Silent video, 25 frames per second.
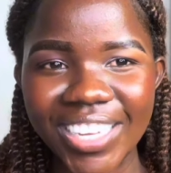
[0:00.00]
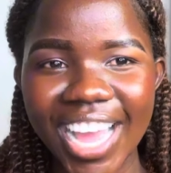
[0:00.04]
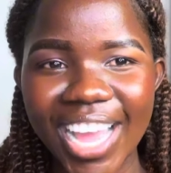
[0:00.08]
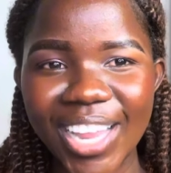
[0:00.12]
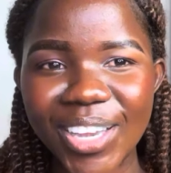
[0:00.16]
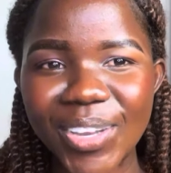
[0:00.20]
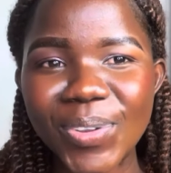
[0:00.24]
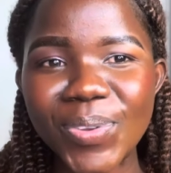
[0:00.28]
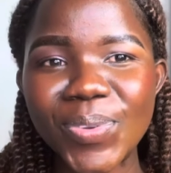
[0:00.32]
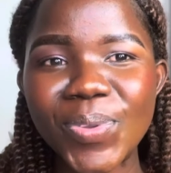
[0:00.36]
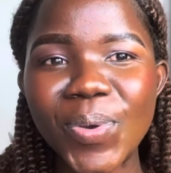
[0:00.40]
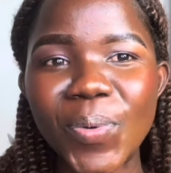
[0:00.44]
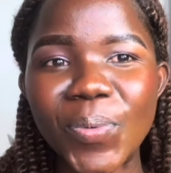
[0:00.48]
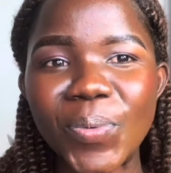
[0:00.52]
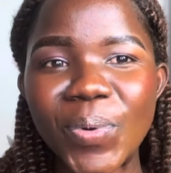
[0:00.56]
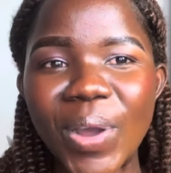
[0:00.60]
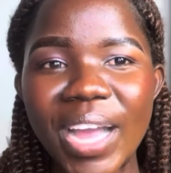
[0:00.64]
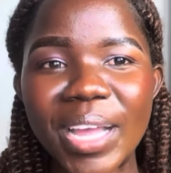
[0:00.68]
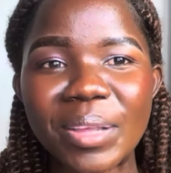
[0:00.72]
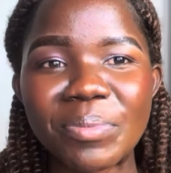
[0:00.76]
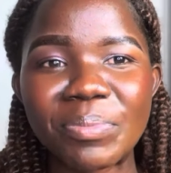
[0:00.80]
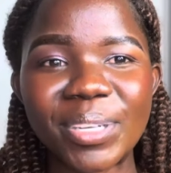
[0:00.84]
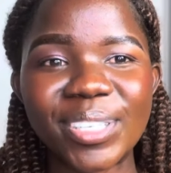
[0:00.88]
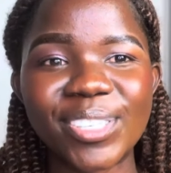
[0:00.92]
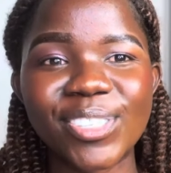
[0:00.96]
I don't know
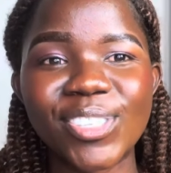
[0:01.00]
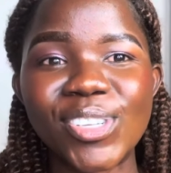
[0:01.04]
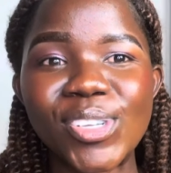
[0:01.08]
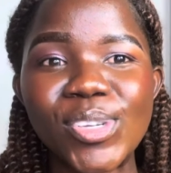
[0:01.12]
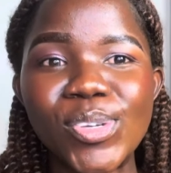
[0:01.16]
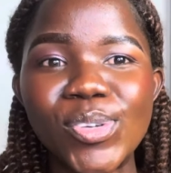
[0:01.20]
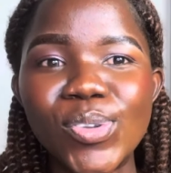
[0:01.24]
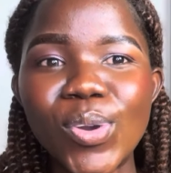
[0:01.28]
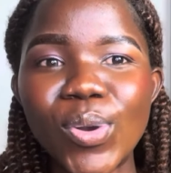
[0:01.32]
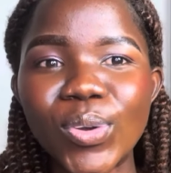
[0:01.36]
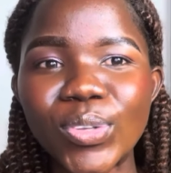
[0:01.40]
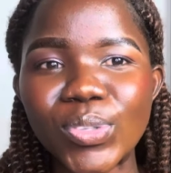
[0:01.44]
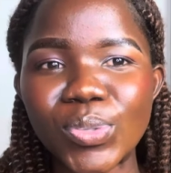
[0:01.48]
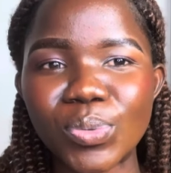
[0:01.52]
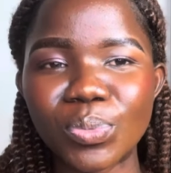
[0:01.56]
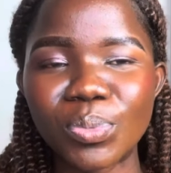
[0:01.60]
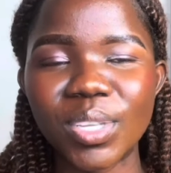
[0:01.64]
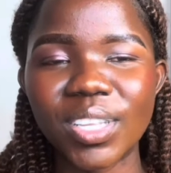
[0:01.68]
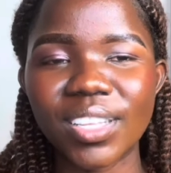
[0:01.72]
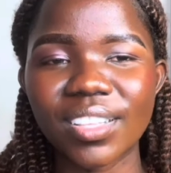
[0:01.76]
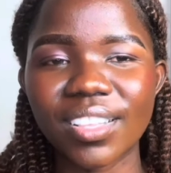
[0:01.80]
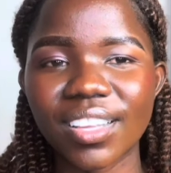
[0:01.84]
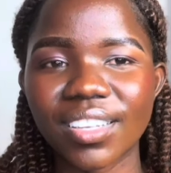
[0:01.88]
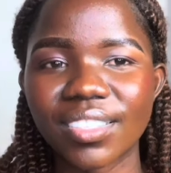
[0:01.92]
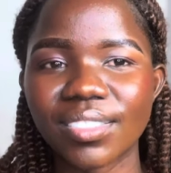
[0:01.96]
why, but she knows
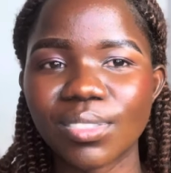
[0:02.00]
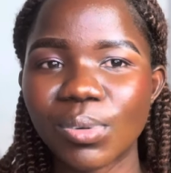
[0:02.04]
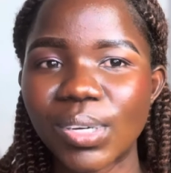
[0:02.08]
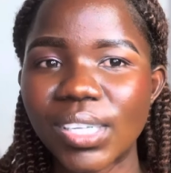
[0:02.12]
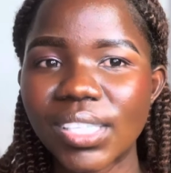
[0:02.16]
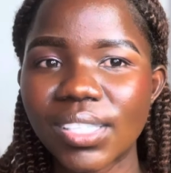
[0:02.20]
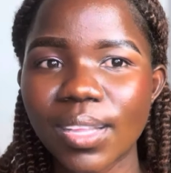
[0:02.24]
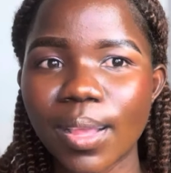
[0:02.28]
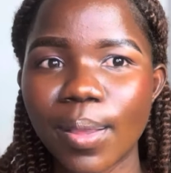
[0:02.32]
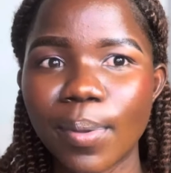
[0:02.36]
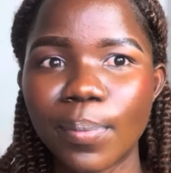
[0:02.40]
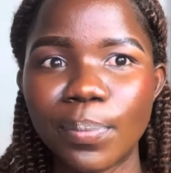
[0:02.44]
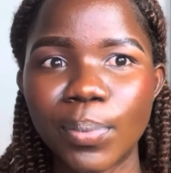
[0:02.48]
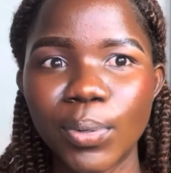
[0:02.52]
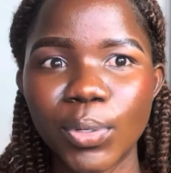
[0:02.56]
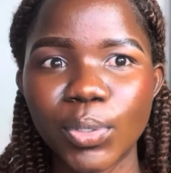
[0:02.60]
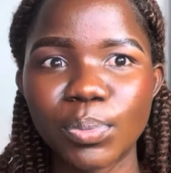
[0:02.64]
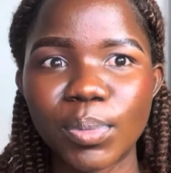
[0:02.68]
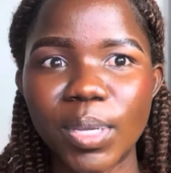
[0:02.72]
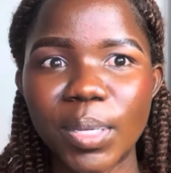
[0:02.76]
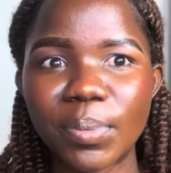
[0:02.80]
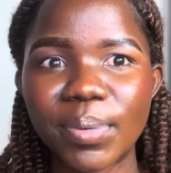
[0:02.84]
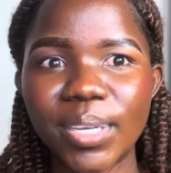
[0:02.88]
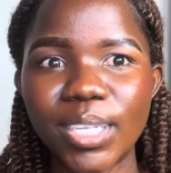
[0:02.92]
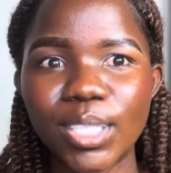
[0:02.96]
me that once I put
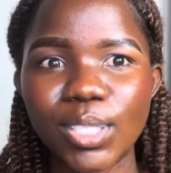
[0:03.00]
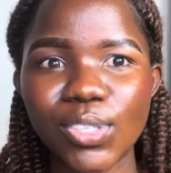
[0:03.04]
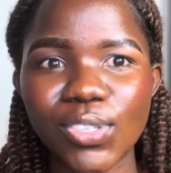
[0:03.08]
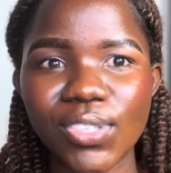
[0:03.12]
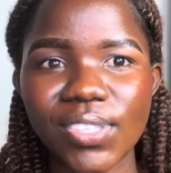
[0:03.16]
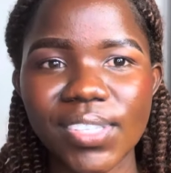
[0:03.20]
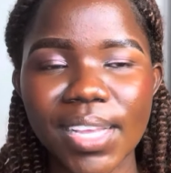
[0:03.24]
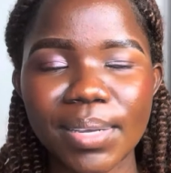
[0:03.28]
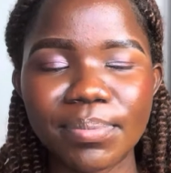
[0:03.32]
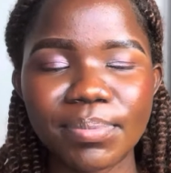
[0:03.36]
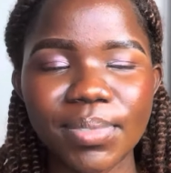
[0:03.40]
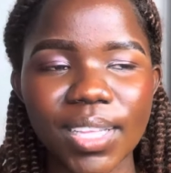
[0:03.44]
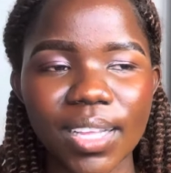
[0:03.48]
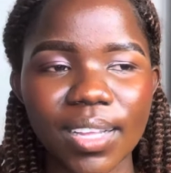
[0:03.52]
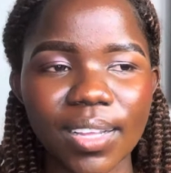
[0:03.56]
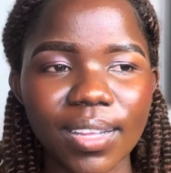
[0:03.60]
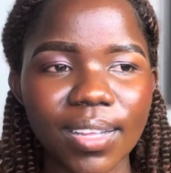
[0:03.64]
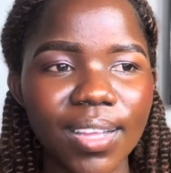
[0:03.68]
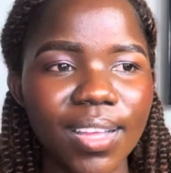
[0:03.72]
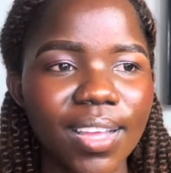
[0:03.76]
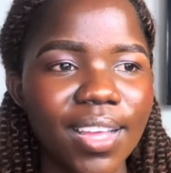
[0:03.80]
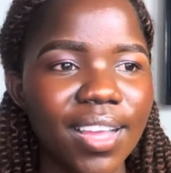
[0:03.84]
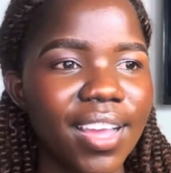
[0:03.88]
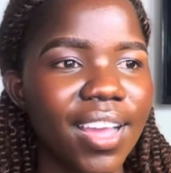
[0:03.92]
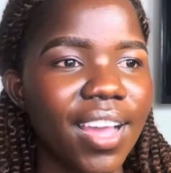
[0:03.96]
my mind to
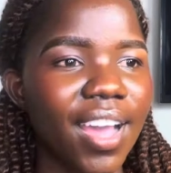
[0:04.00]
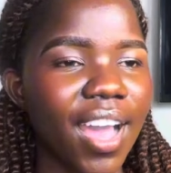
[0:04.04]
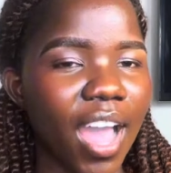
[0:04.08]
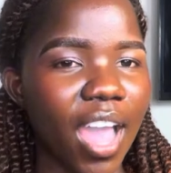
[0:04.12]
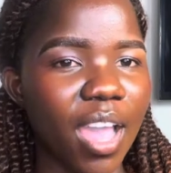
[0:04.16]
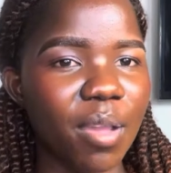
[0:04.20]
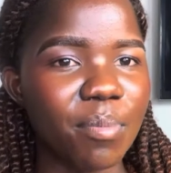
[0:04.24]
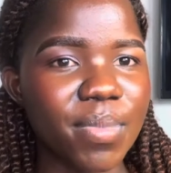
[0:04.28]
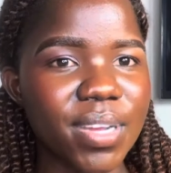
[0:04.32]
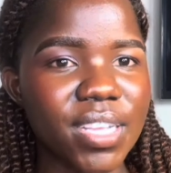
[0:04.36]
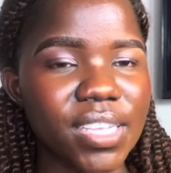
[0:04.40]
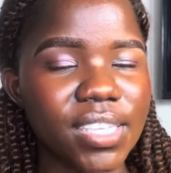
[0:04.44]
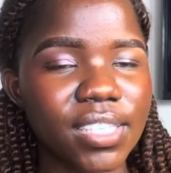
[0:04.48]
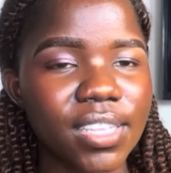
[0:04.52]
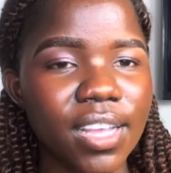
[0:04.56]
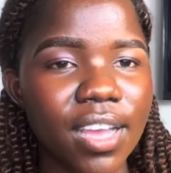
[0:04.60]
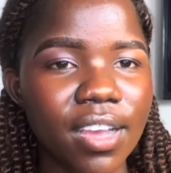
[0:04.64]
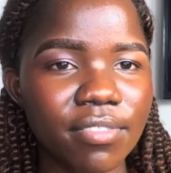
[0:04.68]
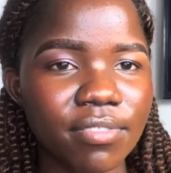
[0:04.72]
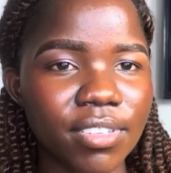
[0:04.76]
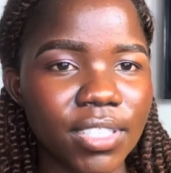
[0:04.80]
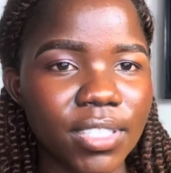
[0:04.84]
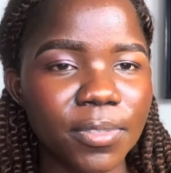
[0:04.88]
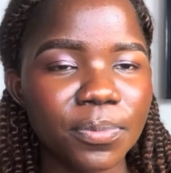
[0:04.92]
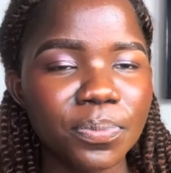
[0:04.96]
something, I must have it.